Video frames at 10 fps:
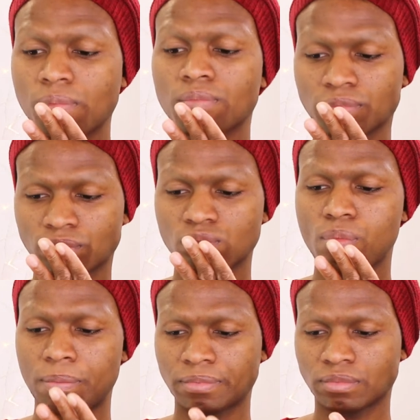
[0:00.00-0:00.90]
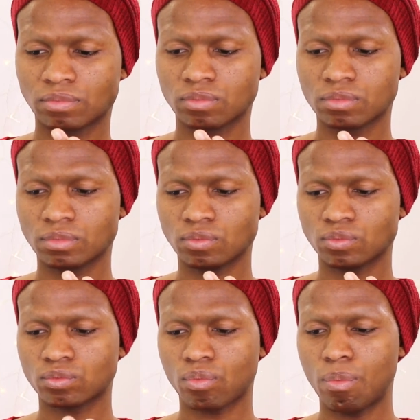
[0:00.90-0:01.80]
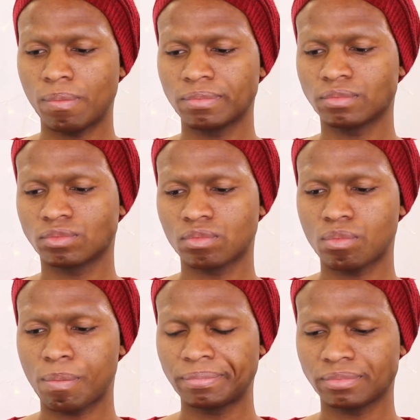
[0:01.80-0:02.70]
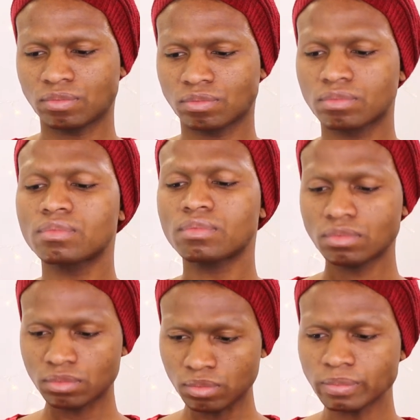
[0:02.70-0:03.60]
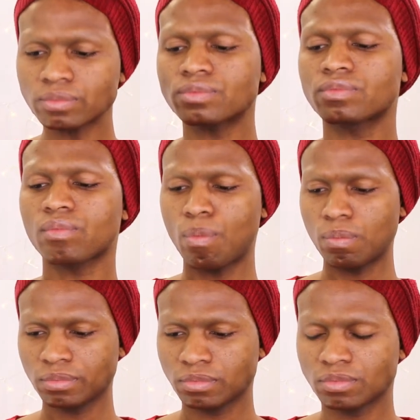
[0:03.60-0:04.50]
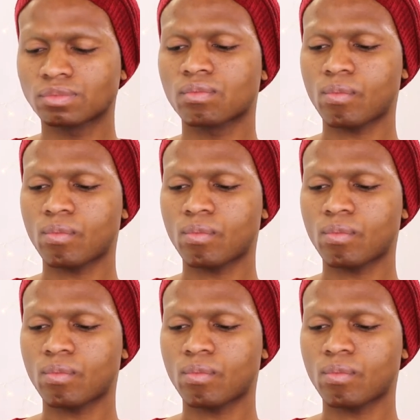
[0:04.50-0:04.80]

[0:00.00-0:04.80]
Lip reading: I didn't want our adulting to have color. I wanted it to be an episode where people